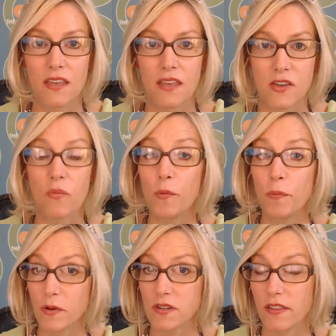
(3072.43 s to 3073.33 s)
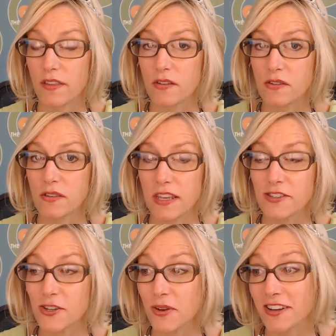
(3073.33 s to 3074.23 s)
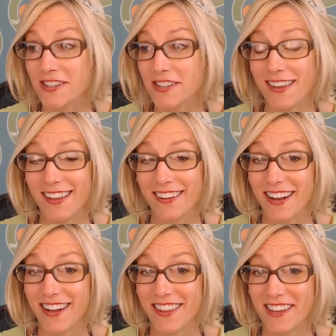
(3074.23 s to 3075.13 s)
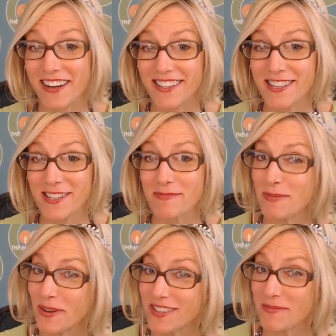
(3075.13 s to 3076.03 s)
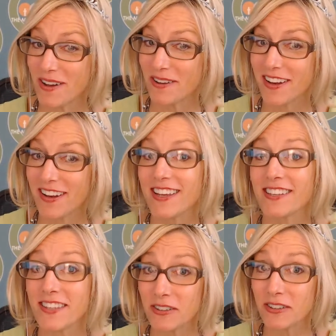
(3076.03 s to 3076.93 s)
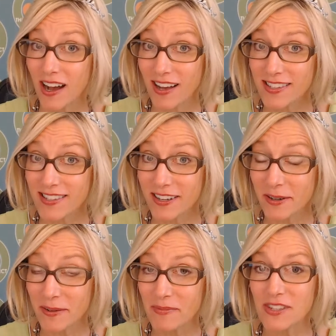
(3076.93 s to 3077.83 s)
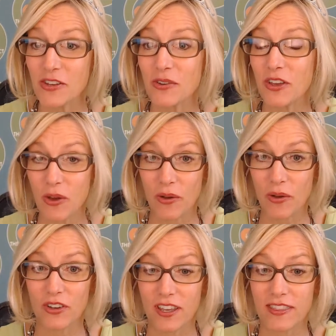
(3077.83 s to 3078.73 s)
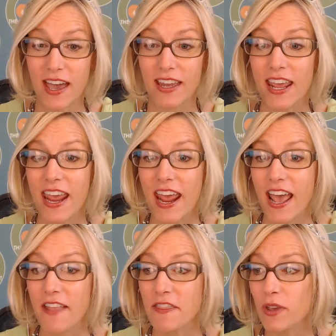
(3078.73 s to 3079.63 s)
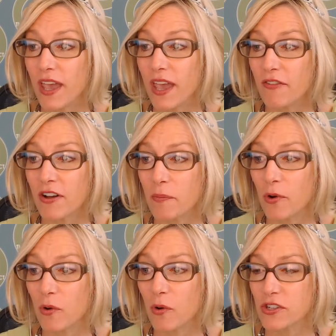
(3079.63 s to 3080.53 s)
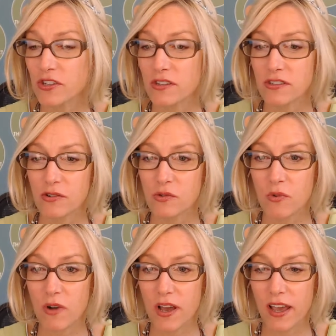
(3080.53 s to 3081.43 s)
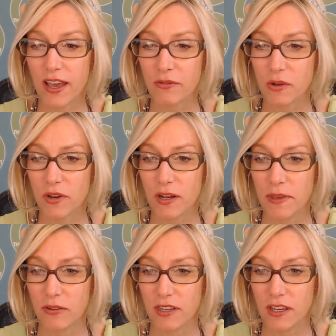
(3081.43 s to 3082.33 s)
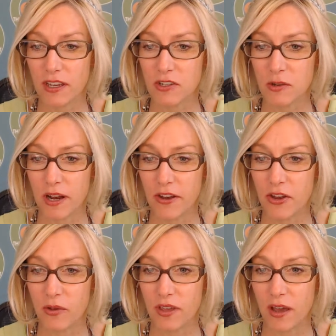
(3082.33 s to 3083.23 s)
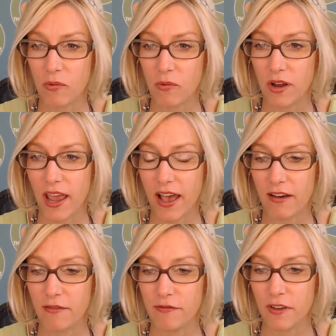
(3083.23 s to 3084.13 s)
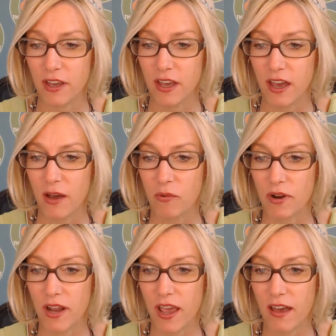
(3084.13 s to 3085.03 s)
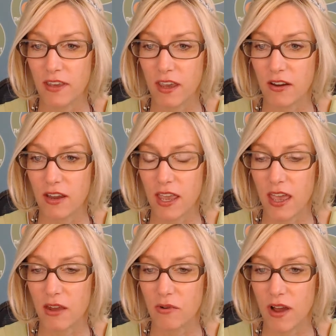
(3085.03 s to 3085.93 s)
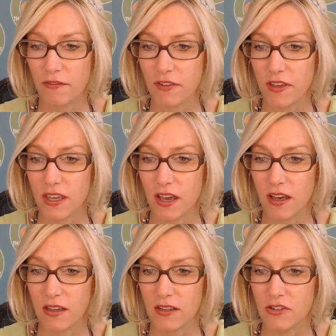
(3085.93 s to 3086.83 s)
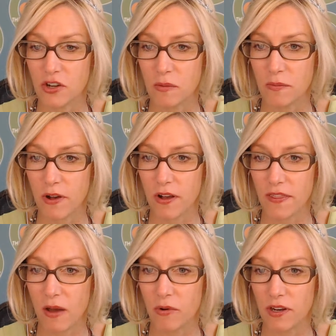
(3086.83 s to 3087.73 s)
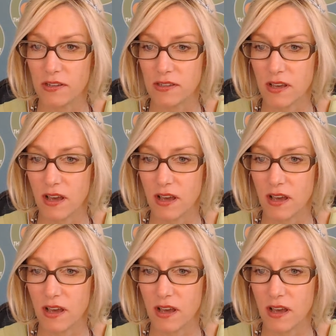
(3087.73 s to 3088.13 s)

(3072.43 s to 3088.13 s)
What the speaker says: So we'll post all of those links too, and actually a lot of the audience has been posting them already because they're awesome, so you can go and look at that. And then we have a couple questions. There's one I don't think we're going to be able to get to, but I know that I want to have Gary and Rafi jump on that one.